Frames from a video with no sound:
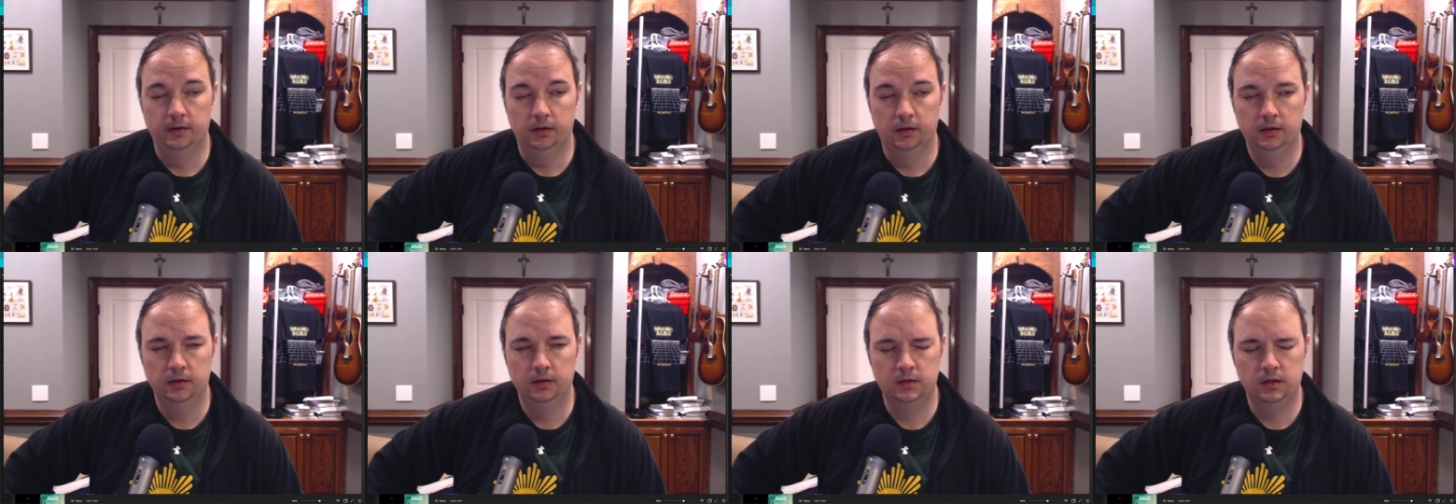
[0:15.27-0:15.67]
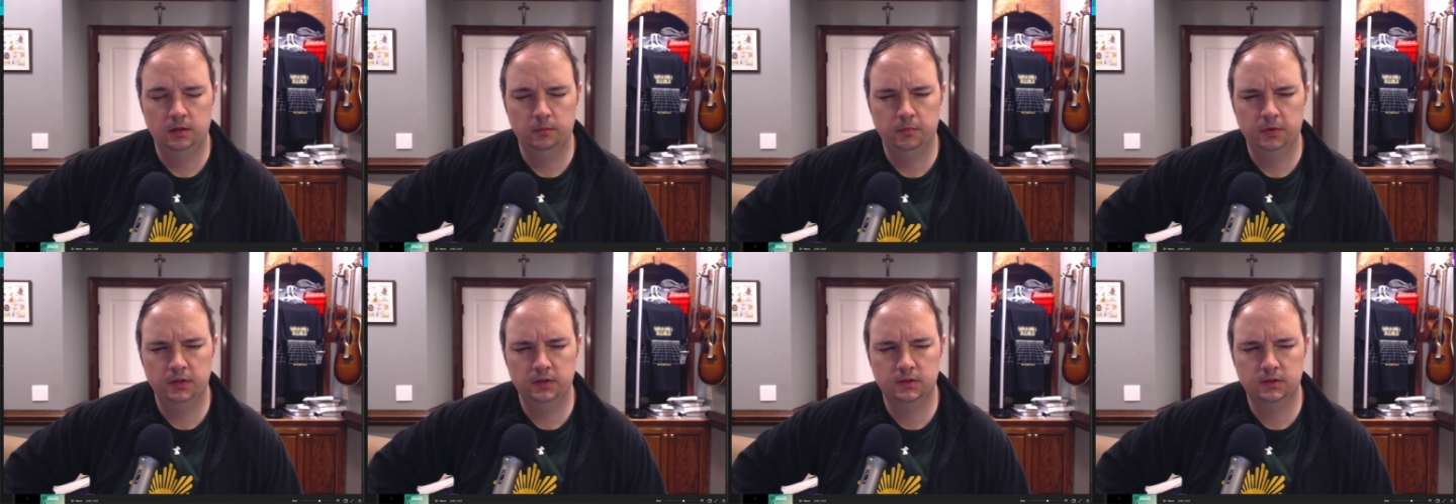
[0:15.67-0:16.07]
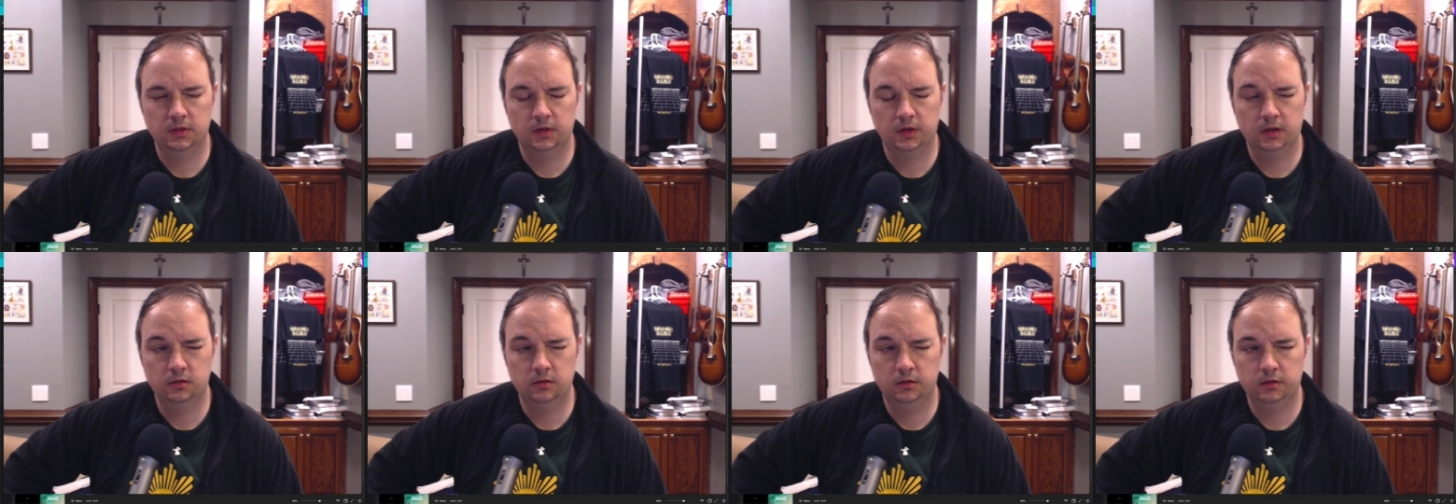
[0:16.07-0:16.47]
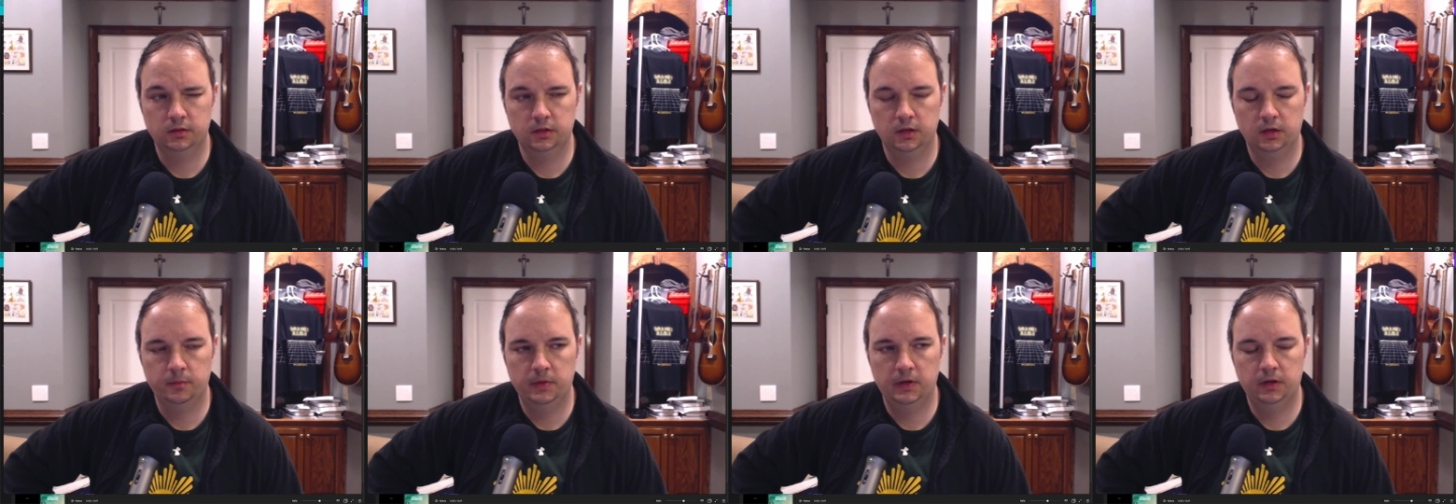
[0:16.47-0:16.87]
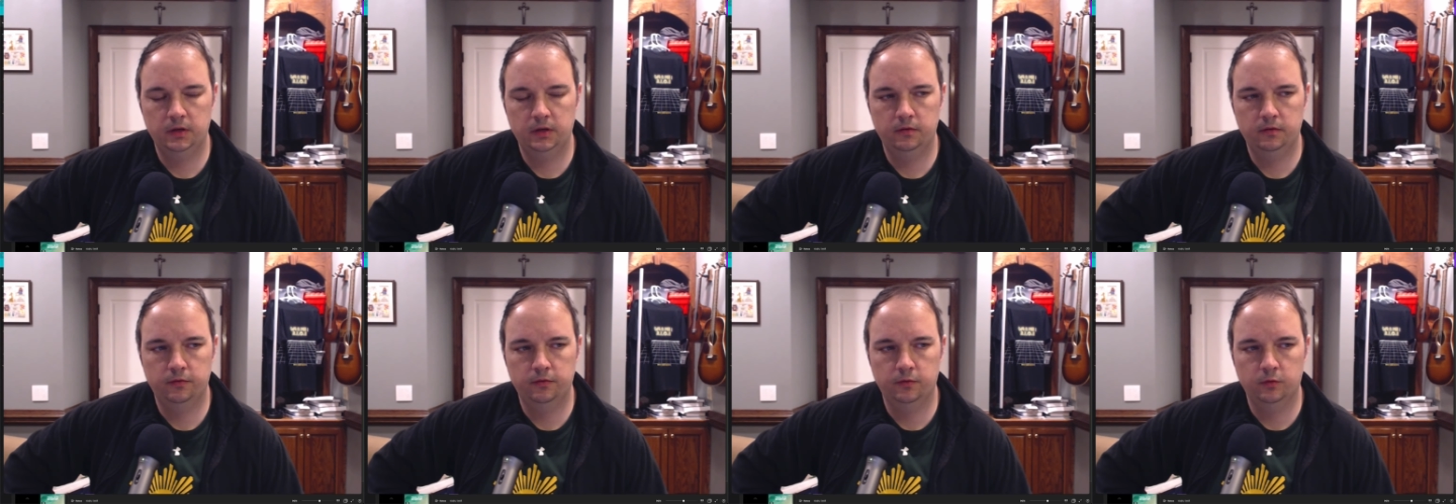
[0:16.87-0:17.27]
templates, I guess you could say, I made
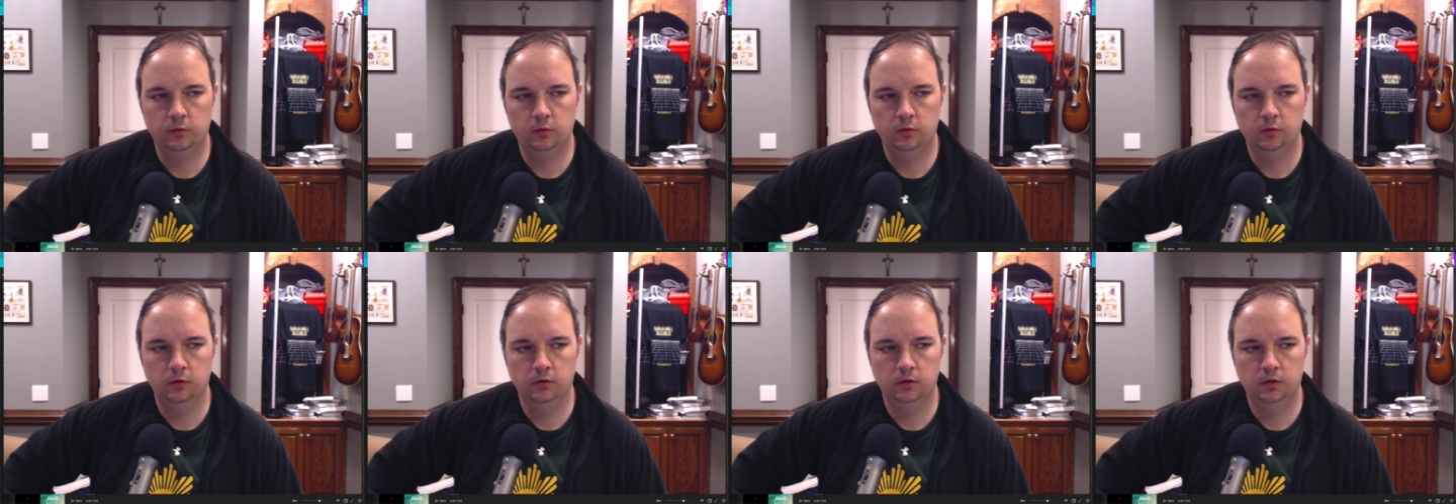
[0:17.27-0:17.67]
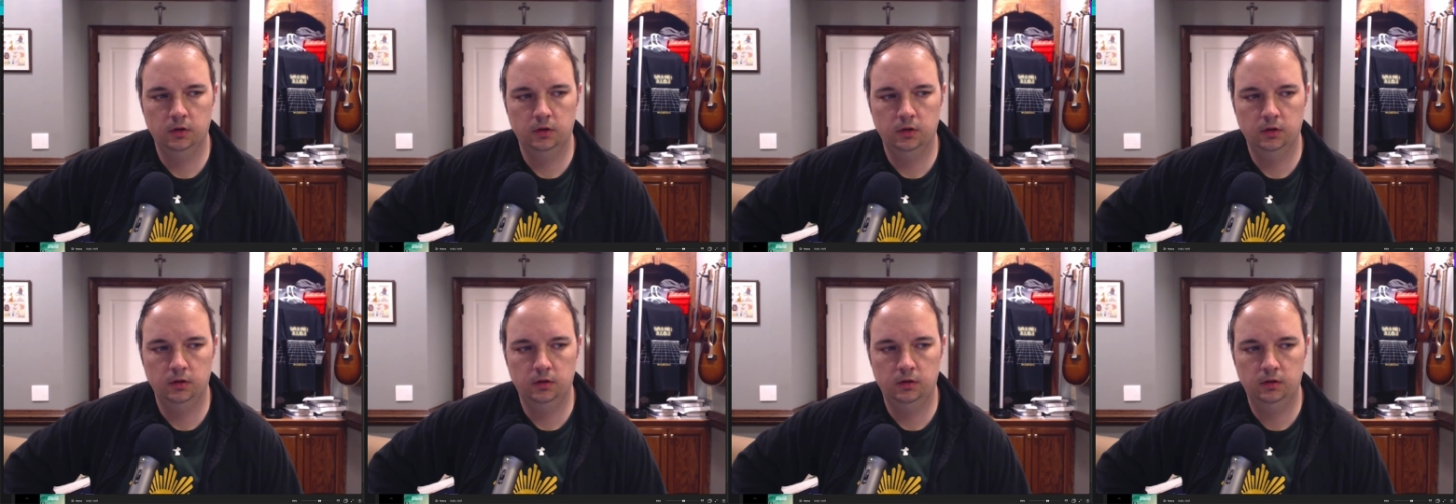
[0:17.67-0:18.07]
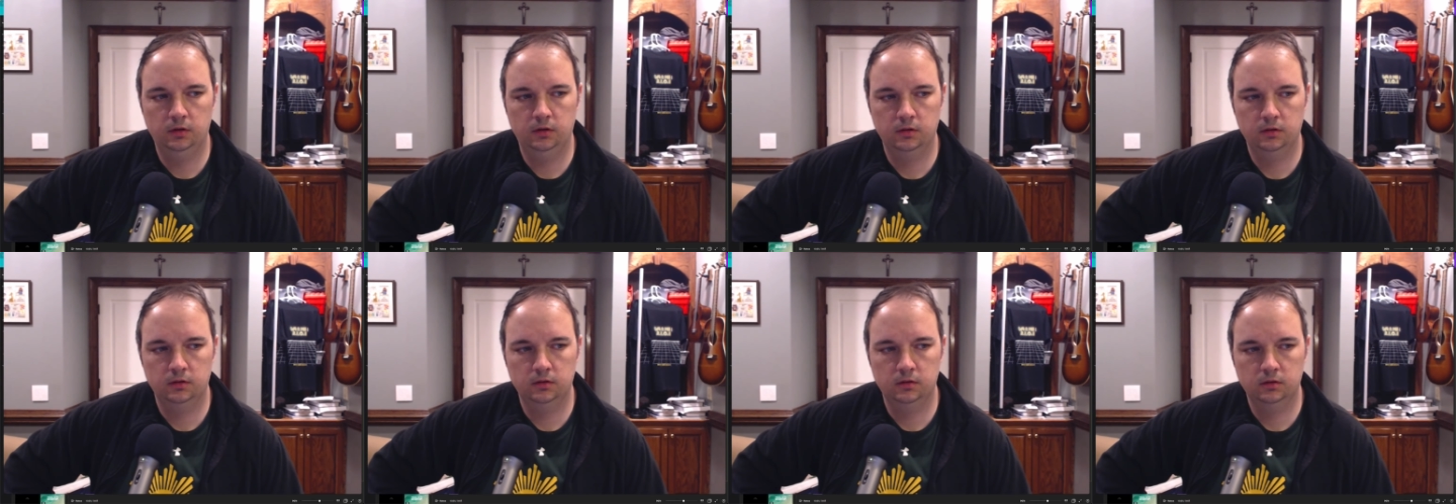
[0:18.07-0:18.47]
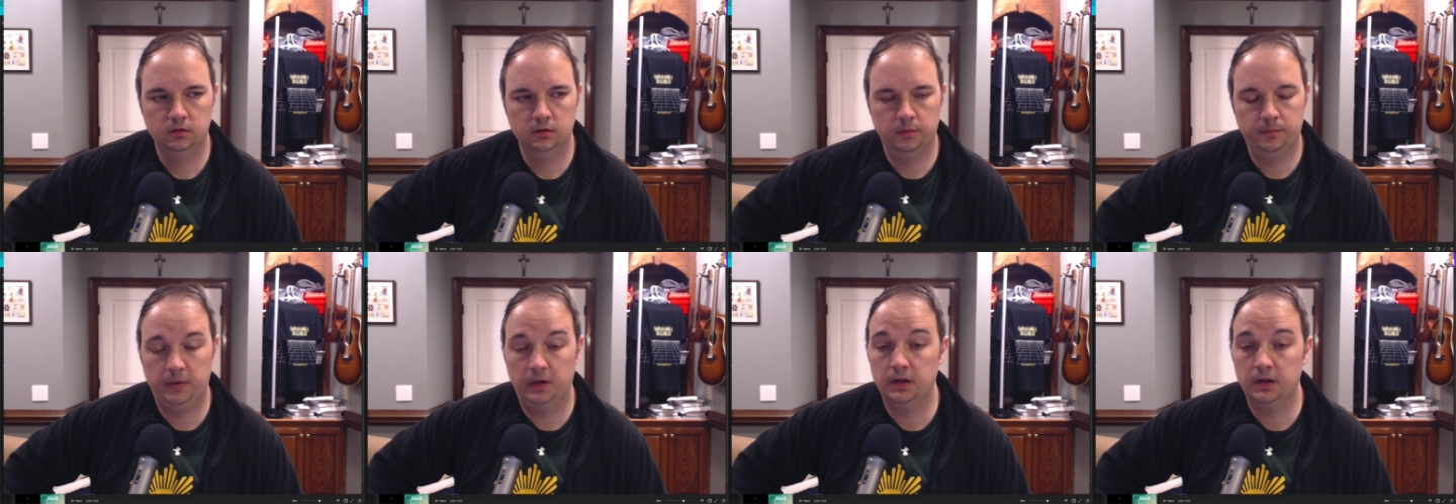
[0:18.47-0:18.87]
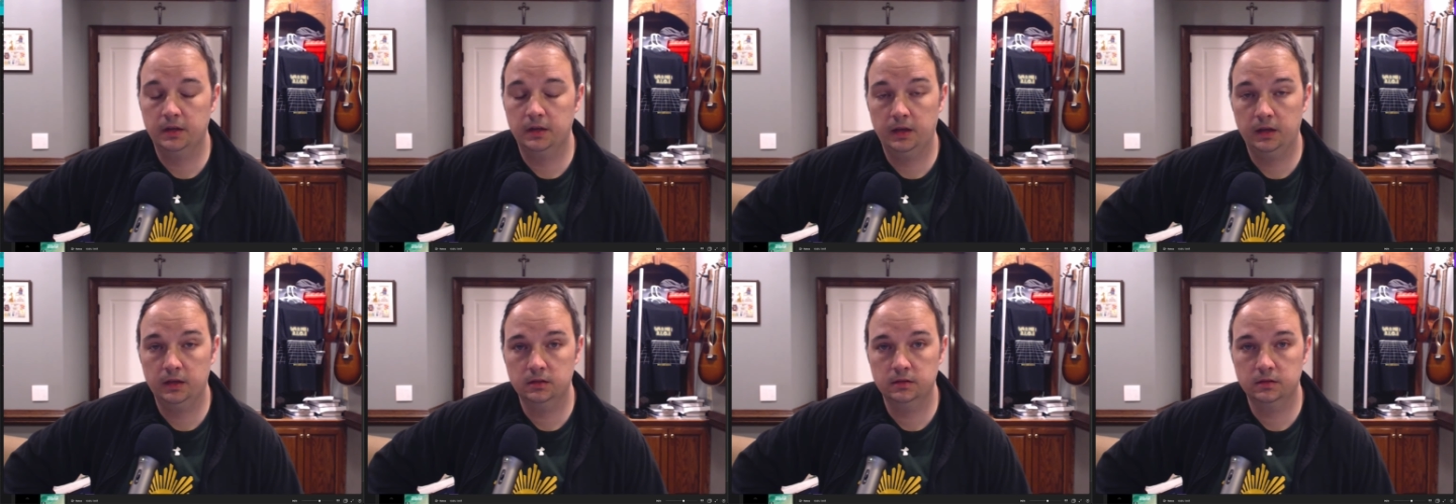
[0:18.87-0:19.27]
for the
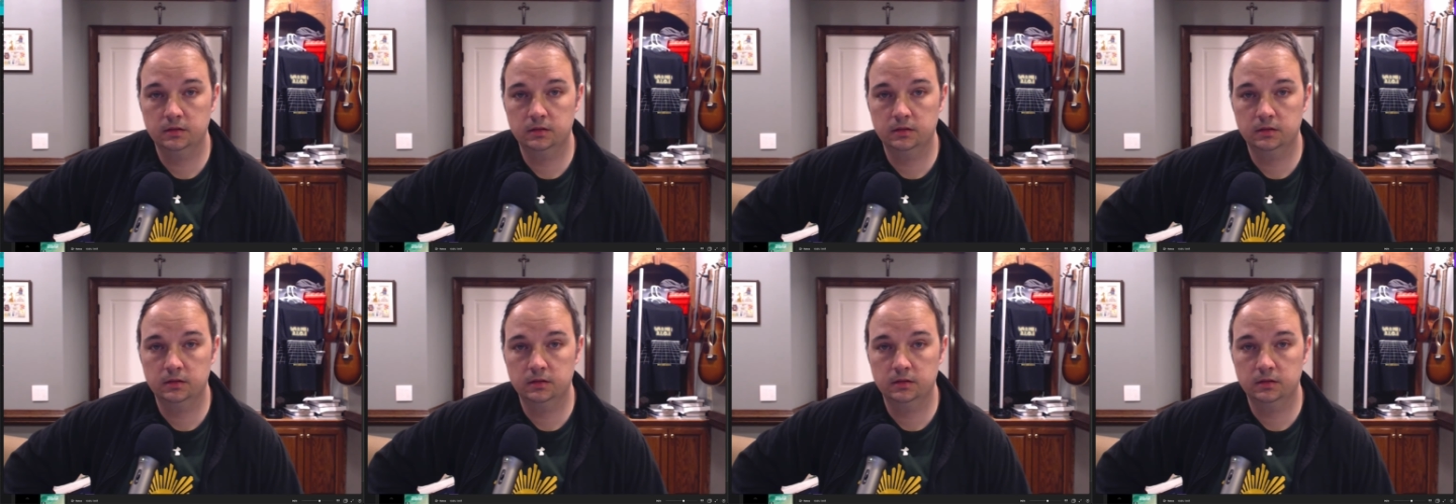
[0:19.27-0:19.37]
podcast.